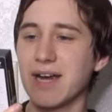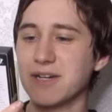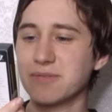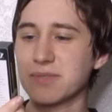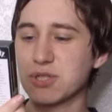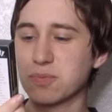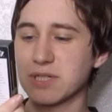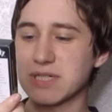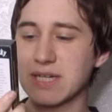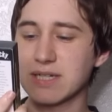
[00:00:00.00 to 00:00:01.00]
I am
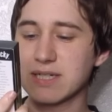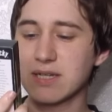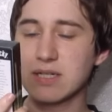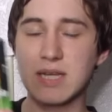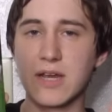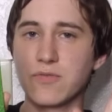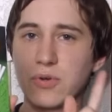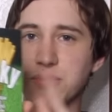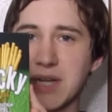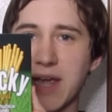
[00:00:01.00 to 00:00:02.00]
super excited because
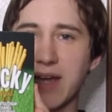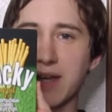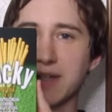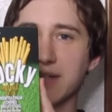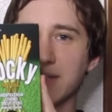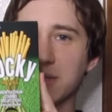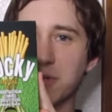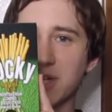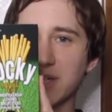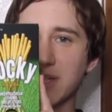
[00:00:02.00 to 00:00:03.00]
I've only had the
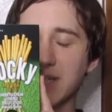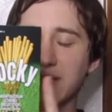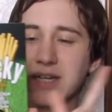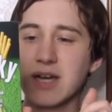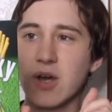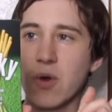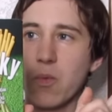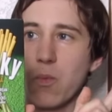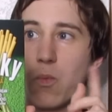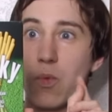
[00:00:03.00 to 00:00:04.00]
Pocky
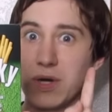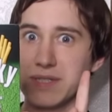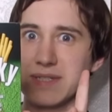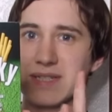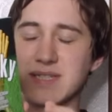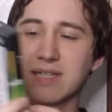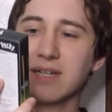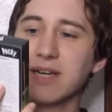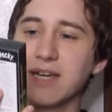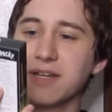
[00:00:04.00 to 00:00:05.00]
once
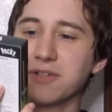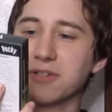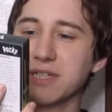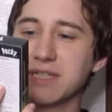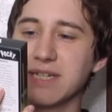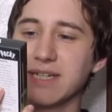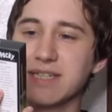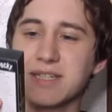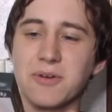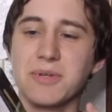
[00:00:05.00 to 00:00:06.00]
in green tea.
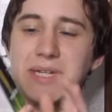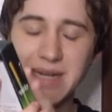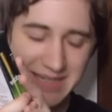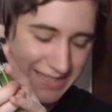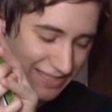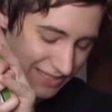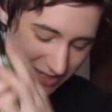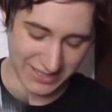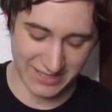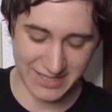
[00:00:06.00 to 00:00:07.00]
So,
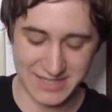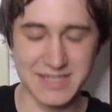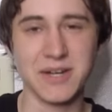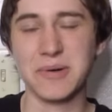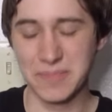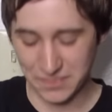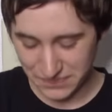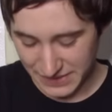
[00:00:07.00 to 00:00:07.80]
yes, I got some.